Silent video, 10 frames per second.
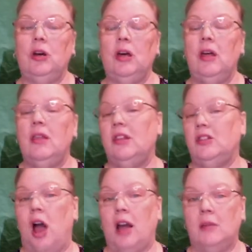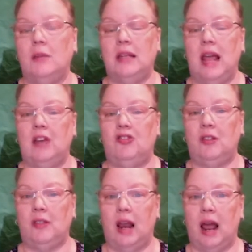the documentation
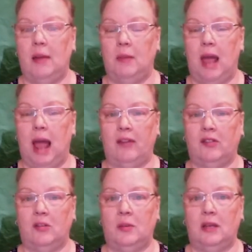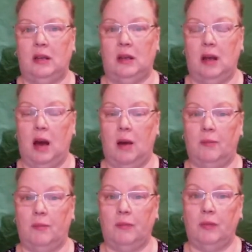that I'm asked to be
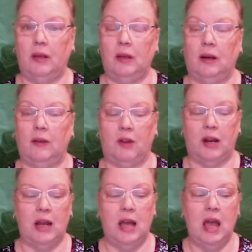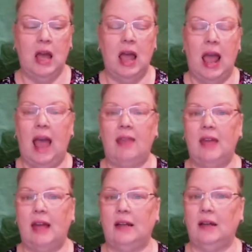delivering. And
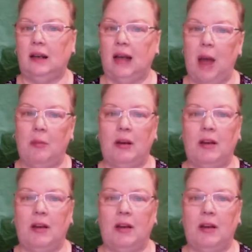then collaborative.